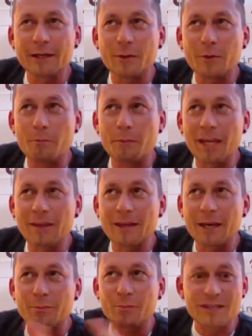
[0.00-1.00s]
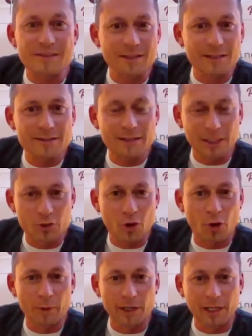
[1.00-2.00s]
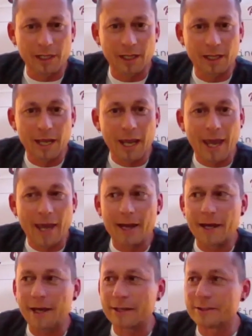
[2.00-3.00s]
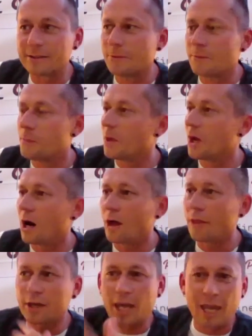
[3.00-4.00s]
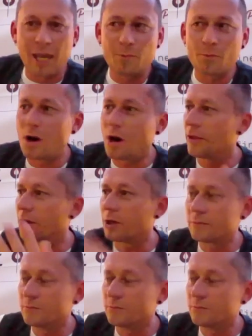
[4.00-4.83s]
made that business in Germany, and other came, other